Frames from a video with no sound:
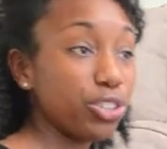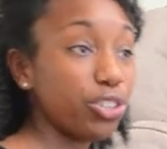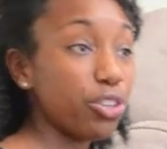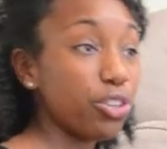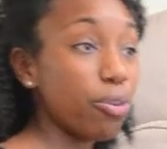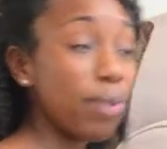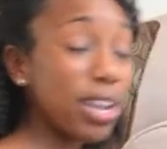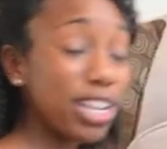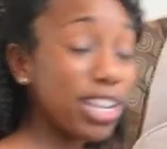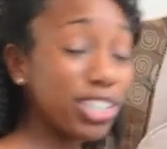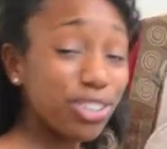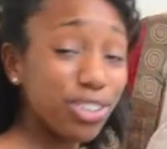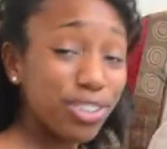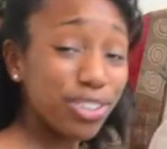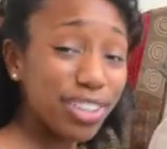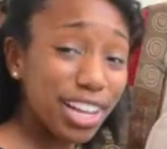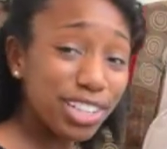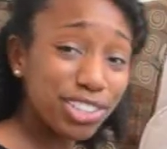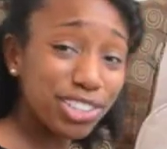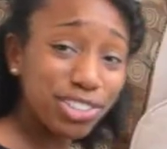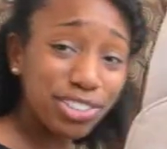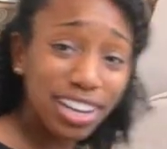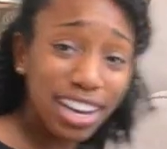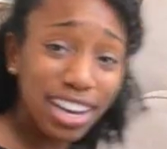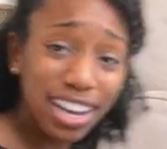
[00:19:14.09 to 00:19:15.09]
So make sure
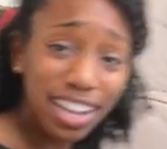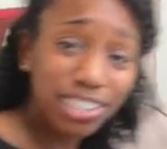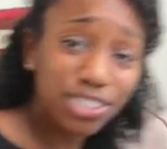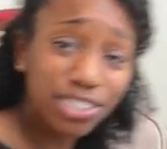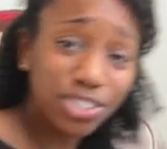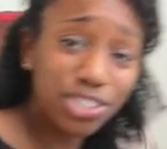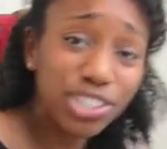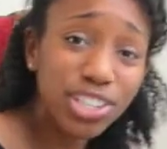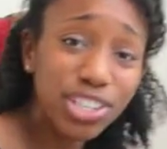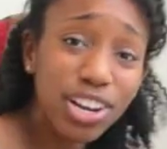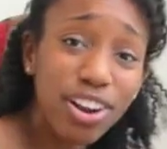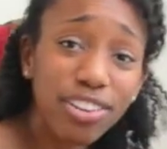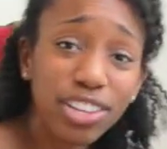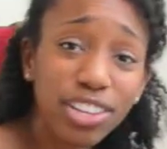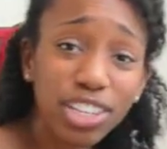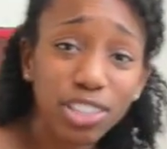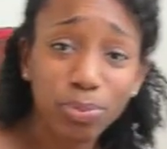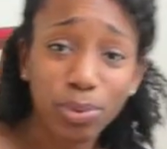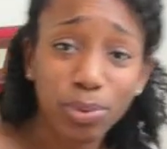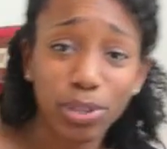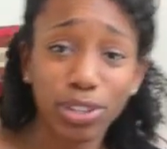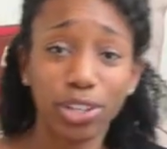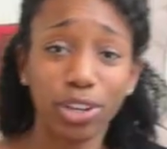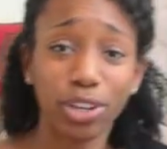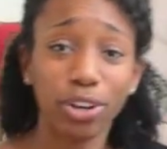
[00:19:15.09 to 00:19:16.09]
that you guys are sharing this
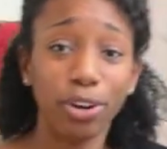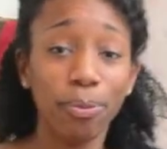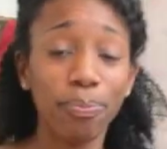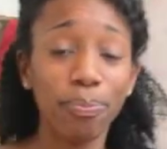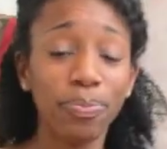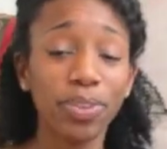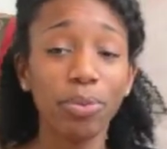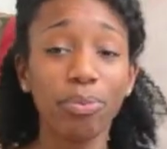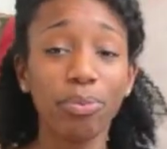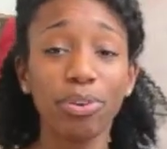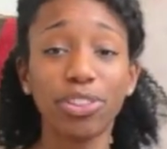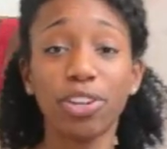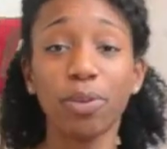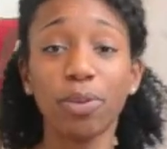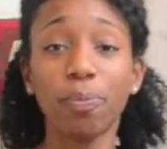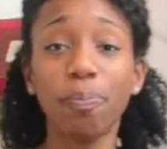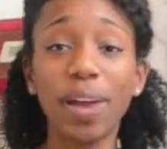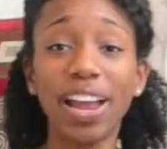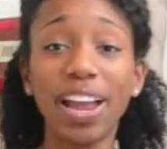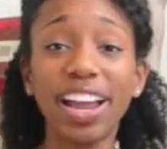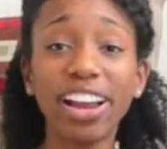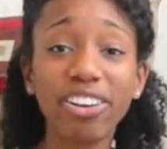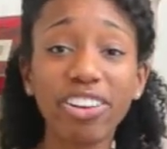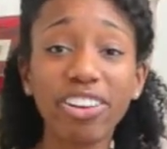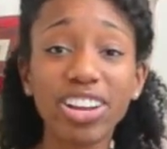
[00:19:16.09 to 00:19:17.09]
with your
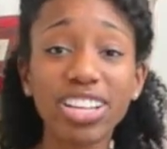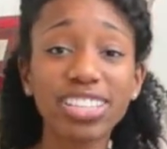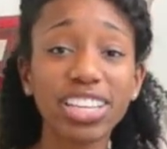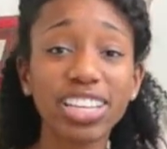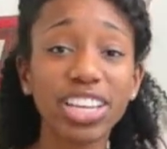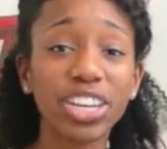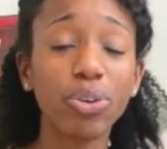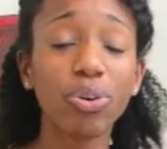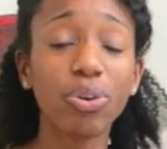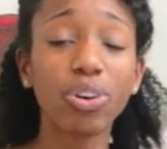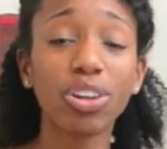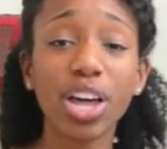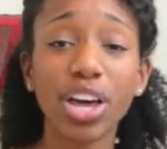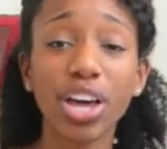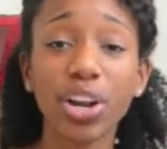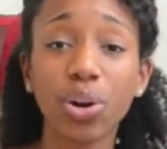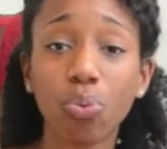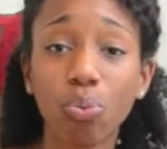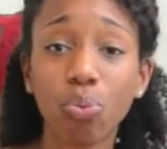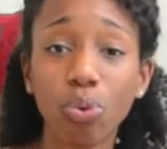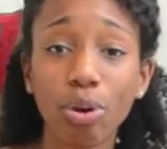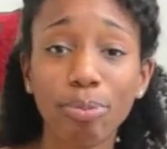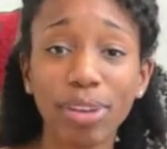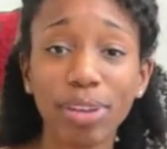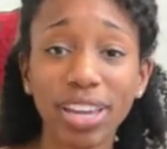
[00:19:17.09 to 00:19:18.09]
parents. I know a lot
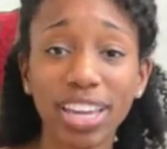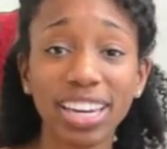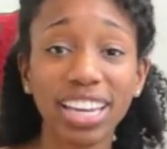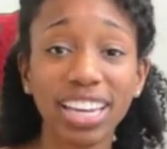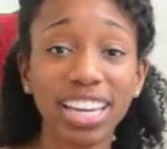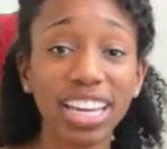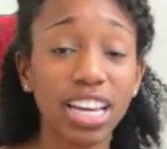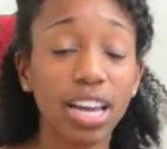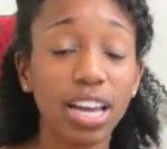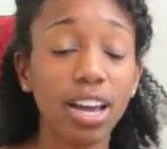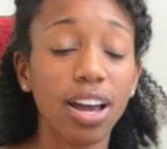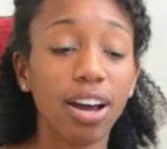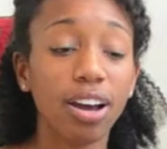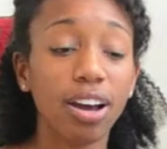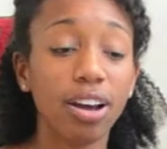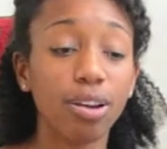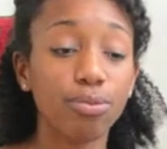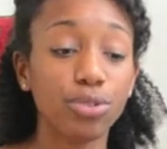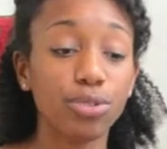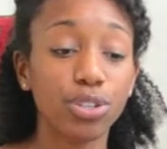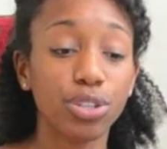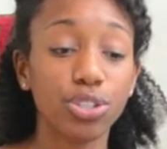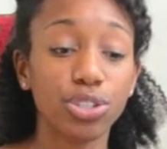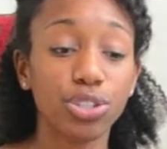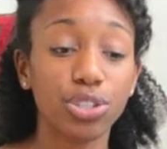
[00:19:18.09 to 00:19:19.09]
of women
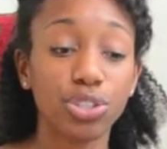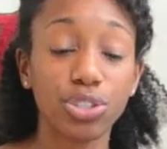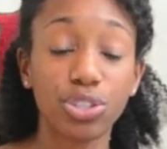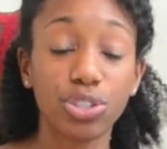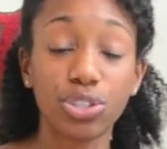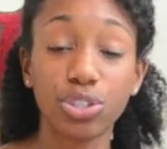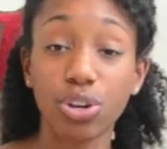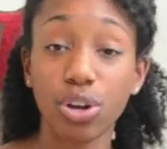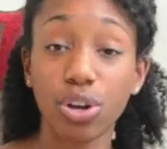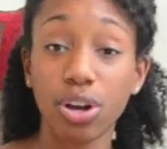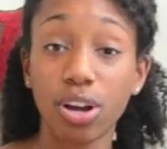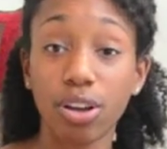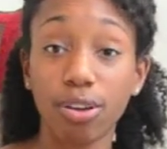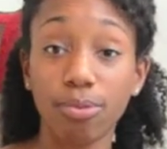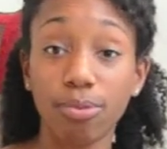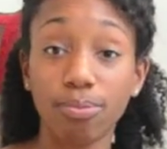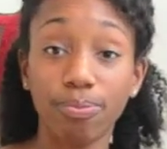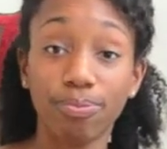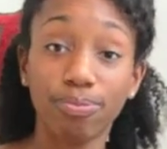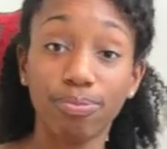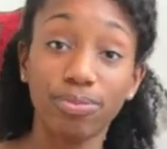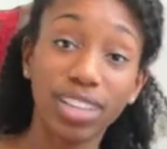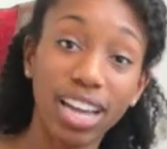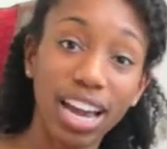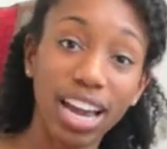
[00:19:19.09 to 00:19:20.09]

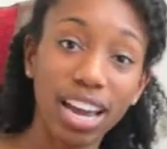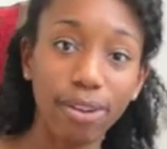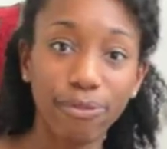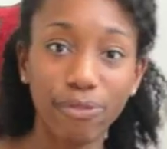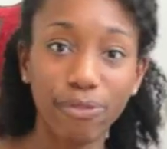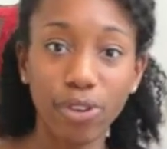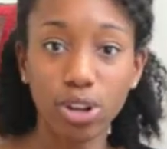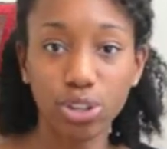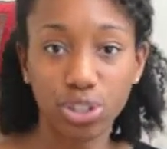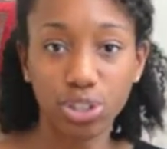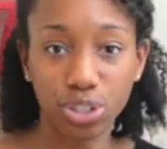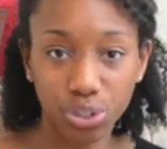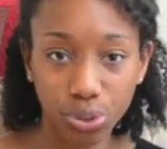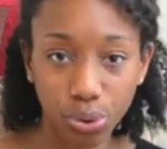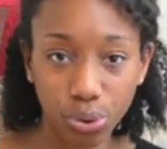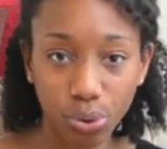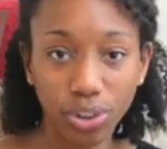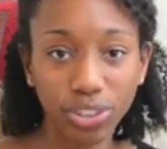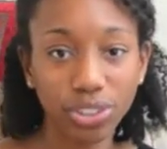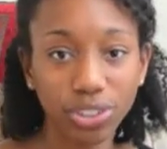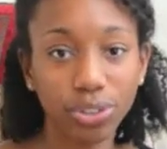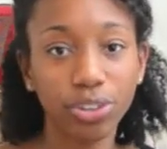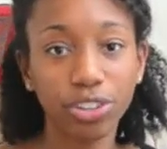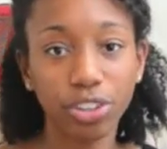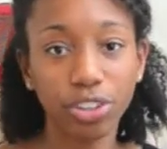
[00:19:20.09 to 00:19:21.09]
kind of fall
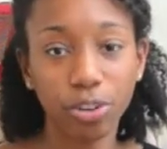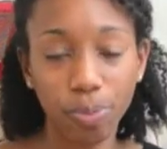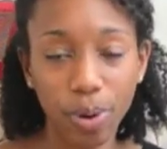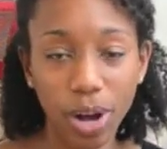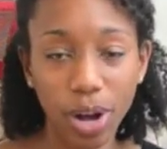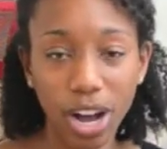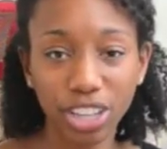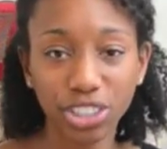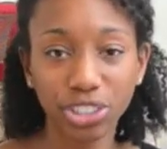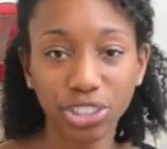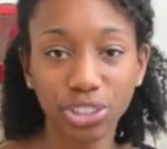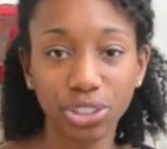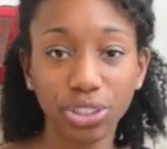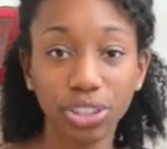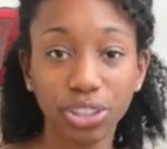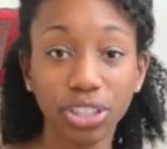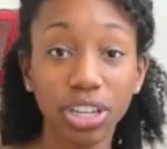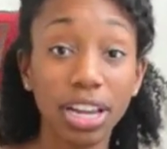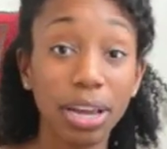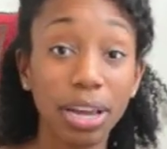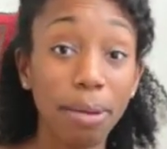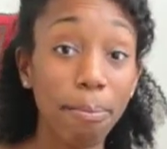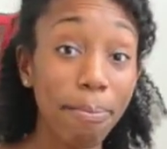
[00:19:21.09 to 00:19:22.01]
short on their posture.